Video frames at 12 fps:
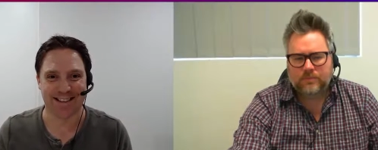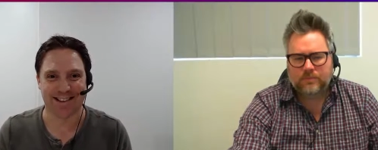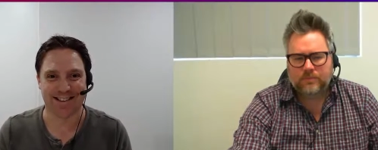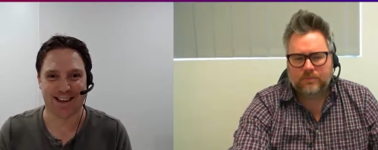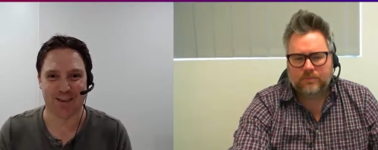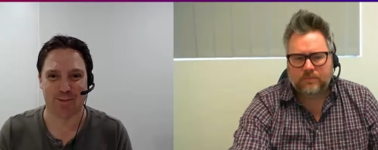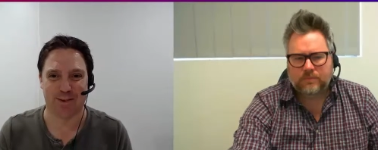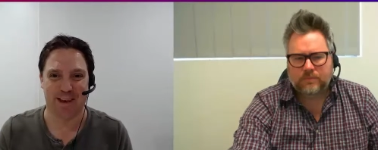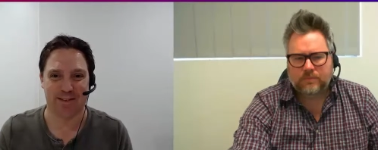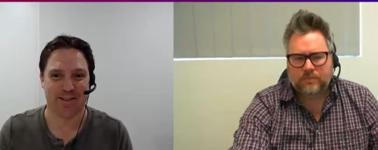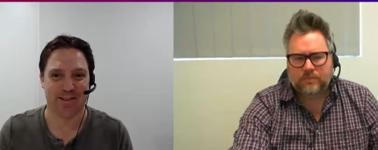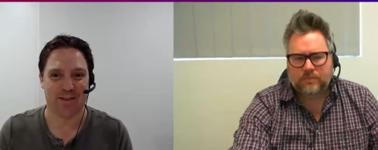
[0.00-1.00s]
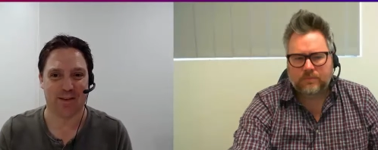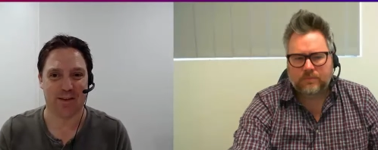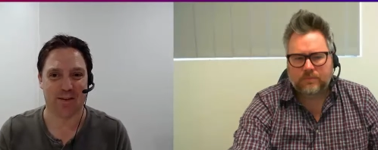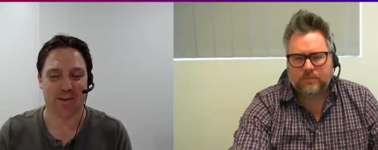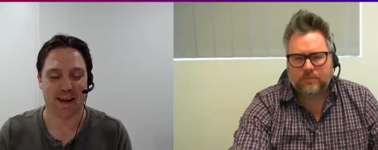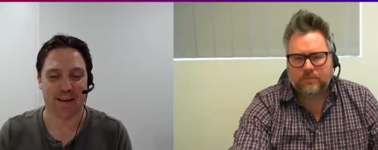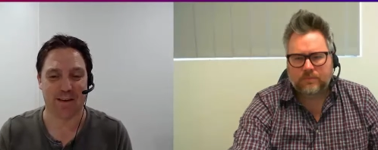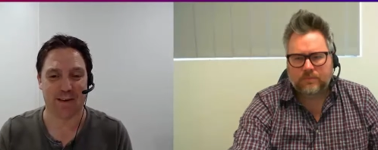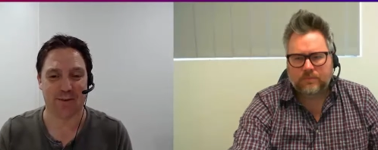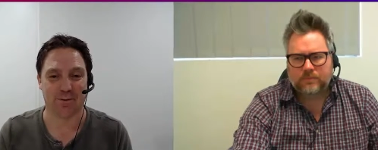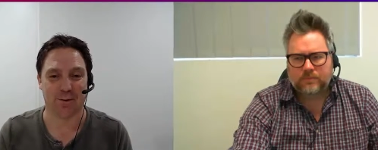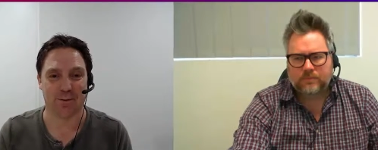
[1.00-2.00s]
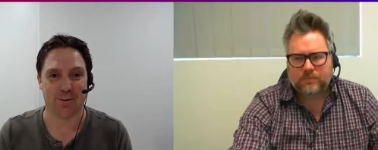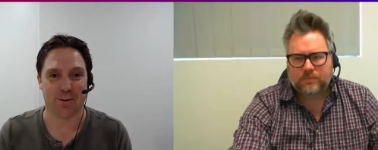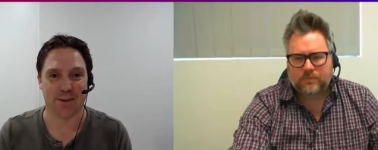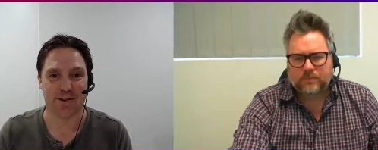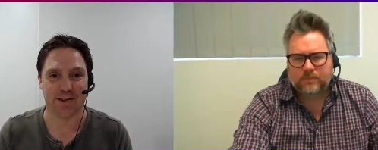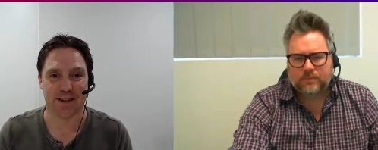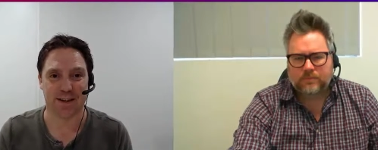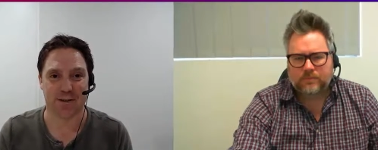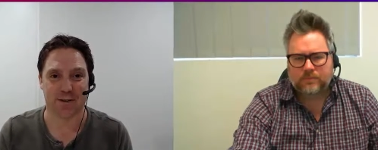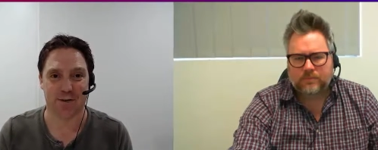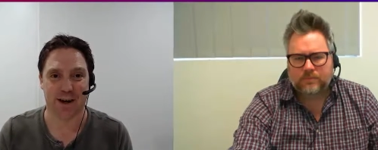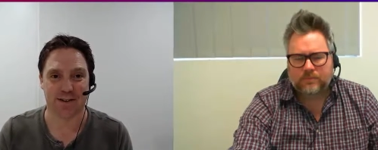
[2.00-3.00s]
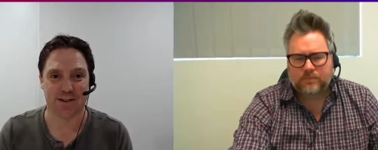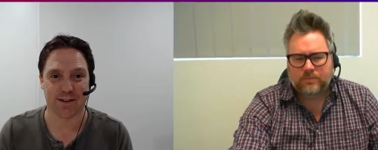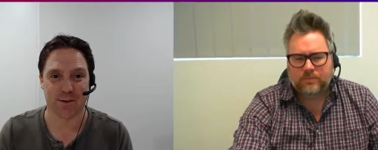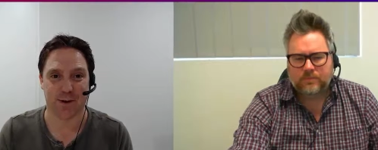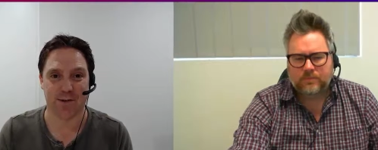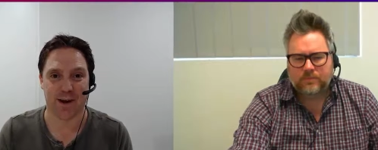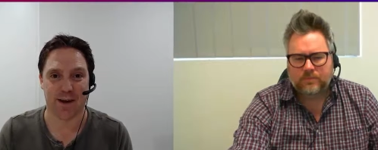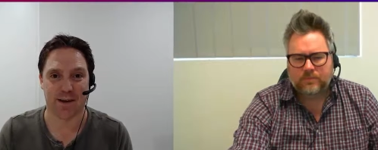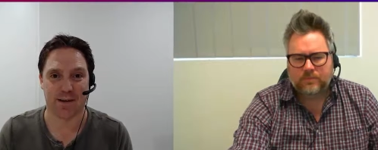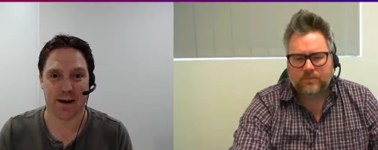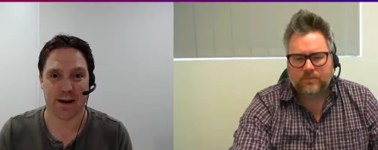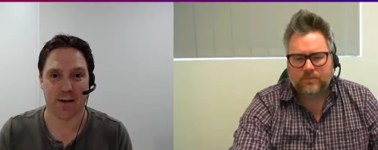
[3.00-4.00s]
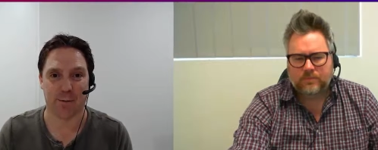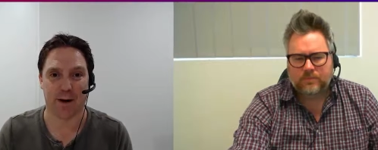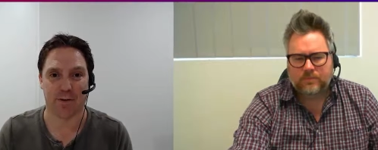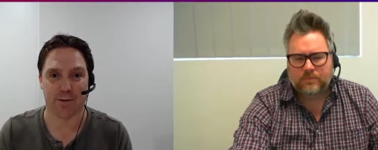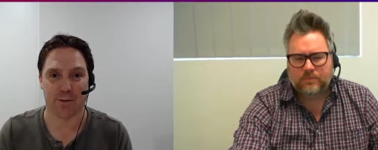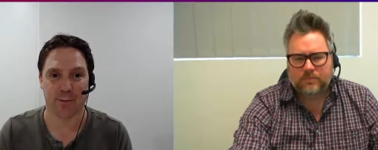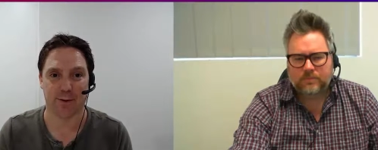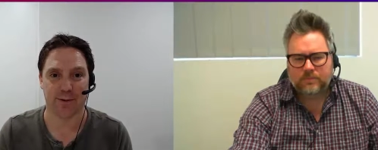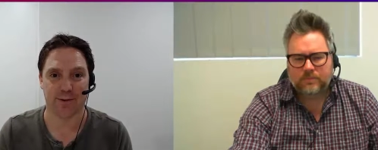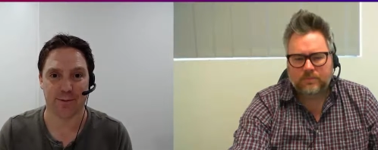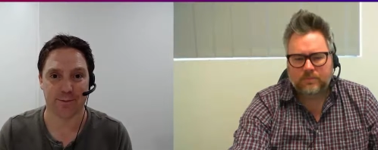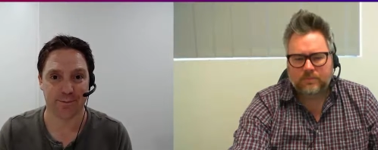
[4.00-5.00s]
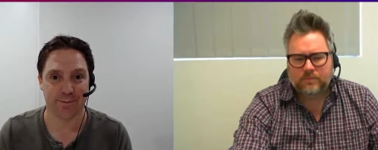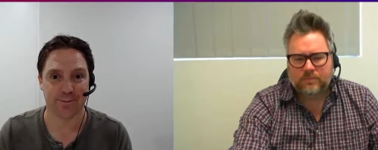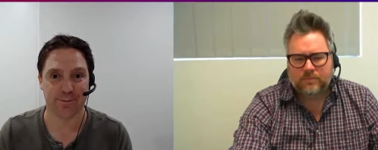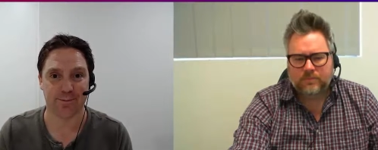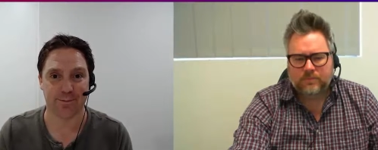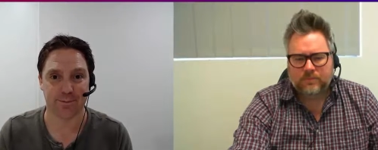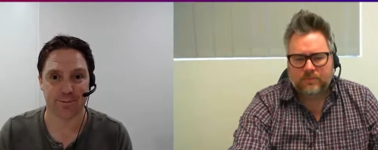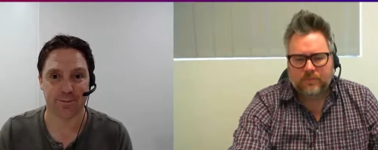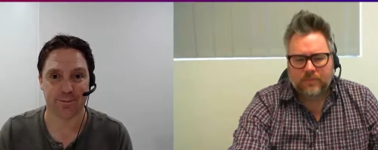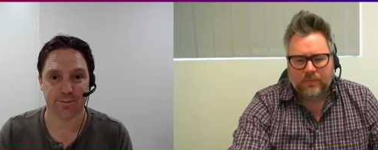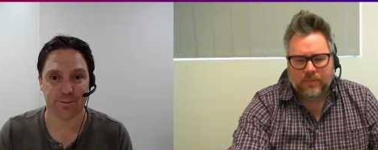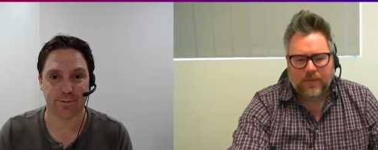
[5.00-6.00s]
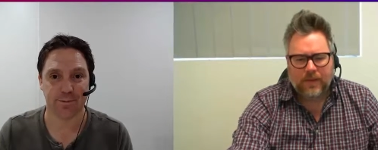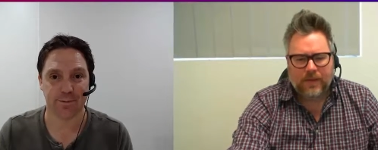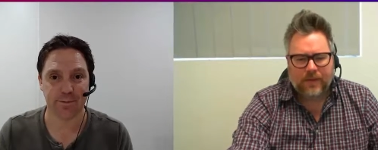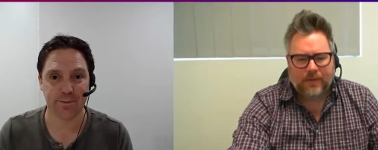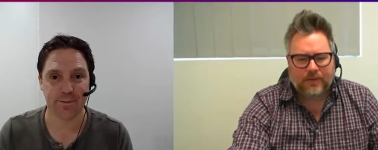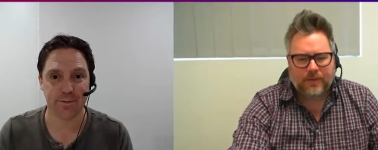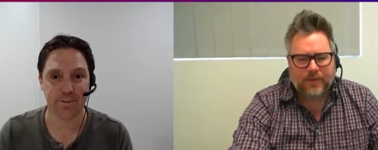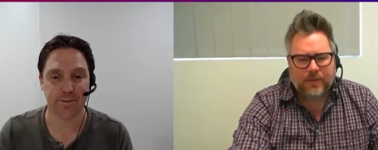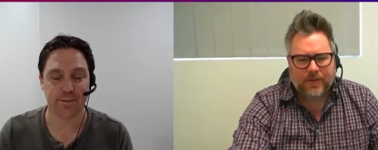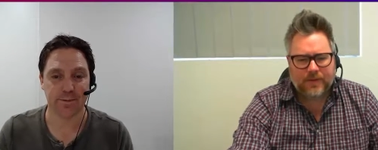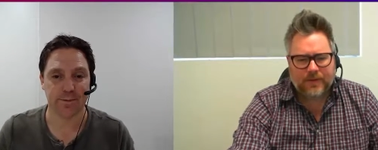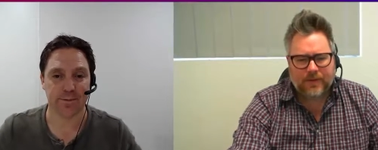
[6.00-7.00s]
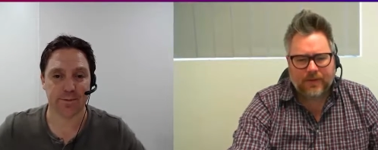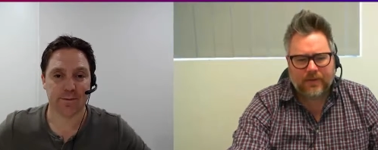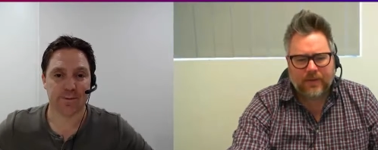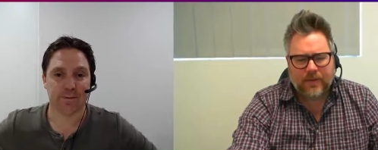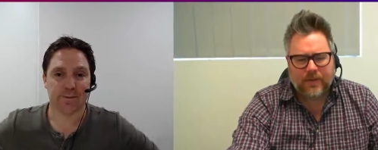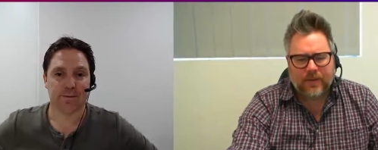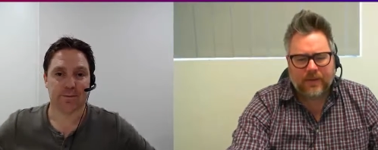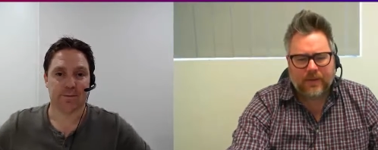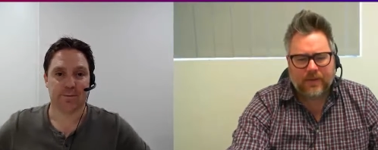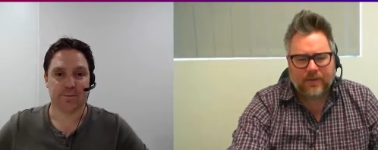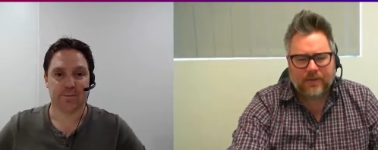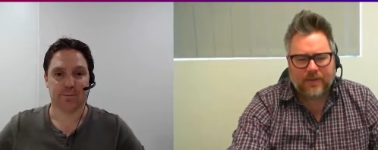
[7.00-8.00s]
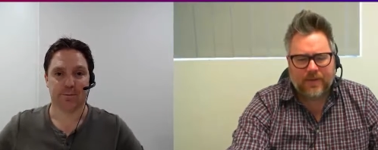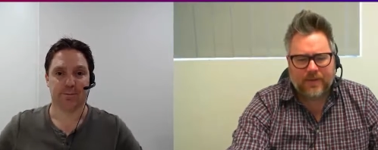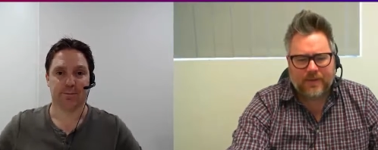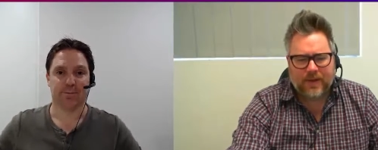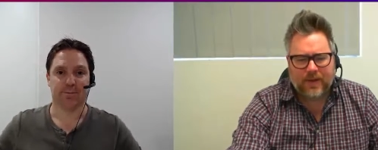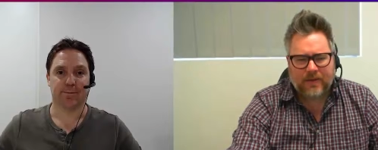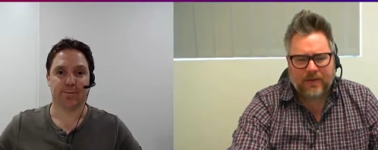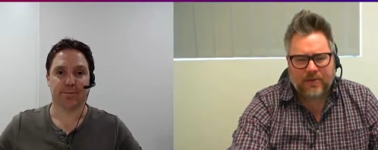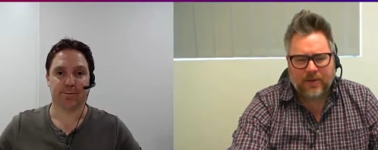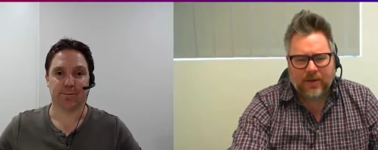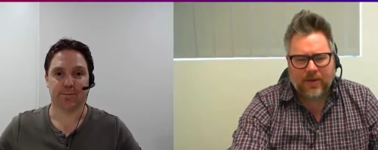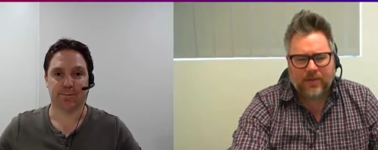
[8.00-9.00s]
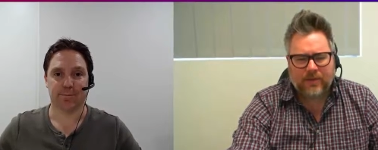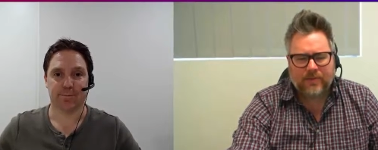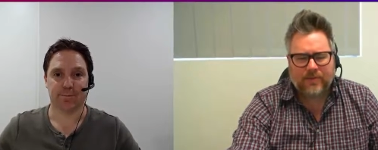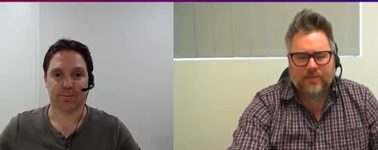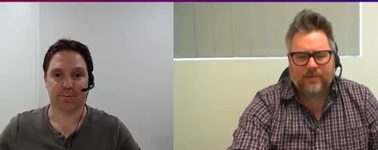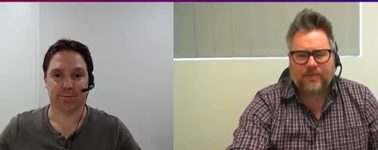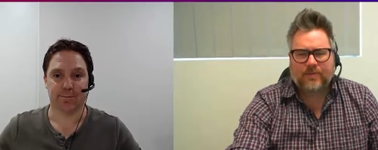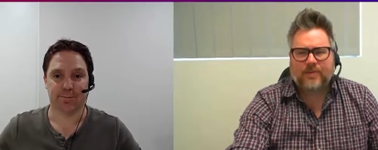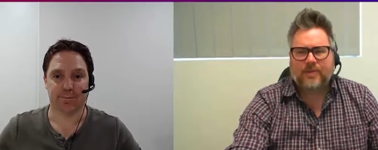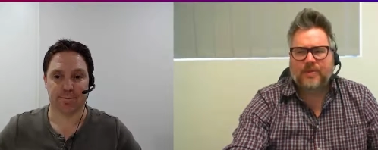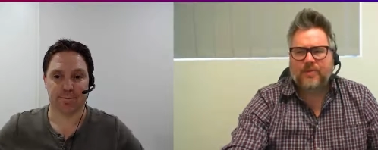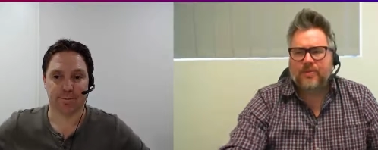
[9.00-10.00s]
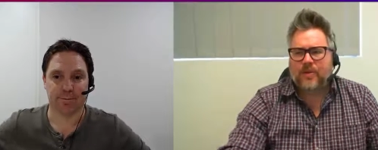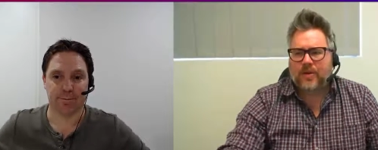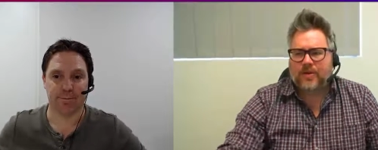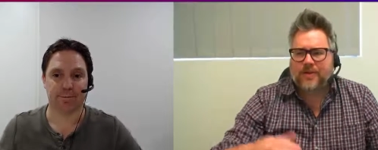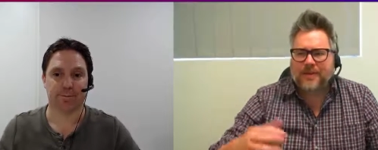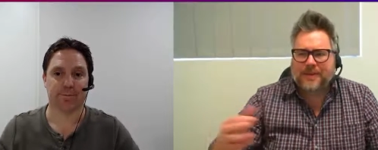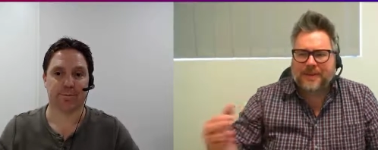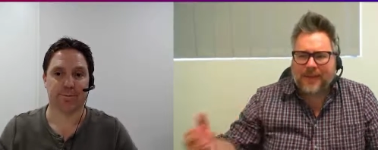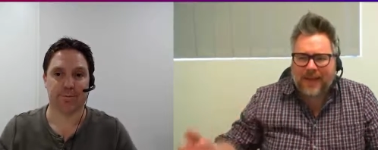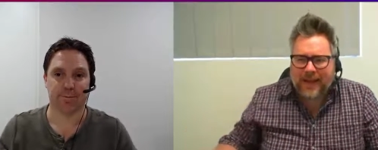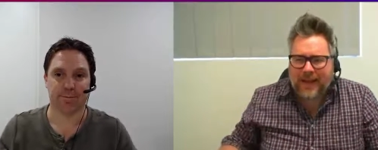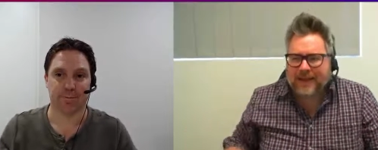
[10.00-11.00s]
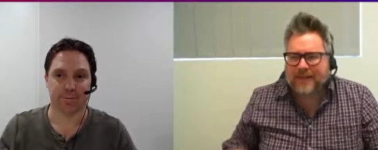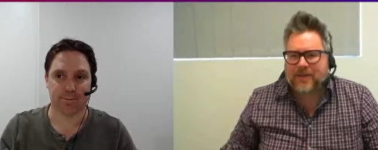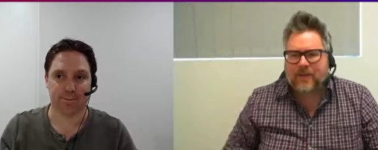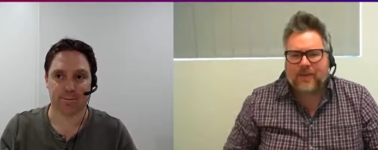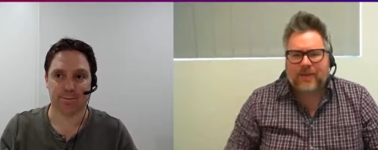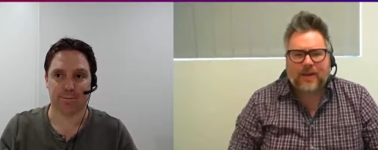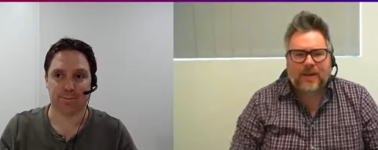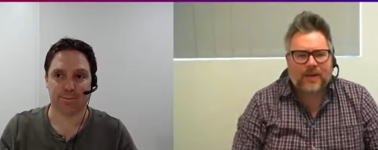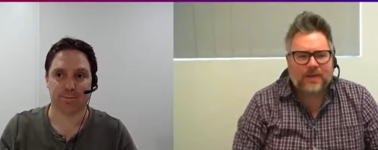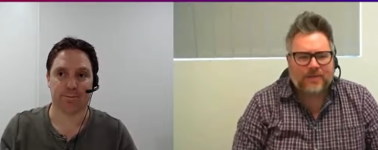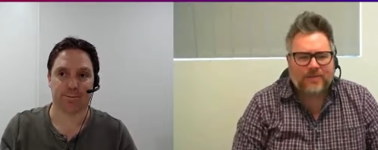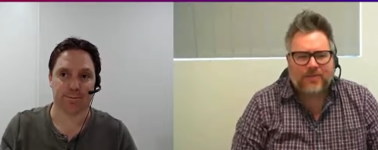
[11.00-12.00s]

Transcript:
Speaker 1: as I said, but that's a reality of, of what we see in contracts in Queensland and, and other parts of the world.
Speaker 2: Yeah, absolutely. So, uh, you know, as part of the show, we try to explain complicated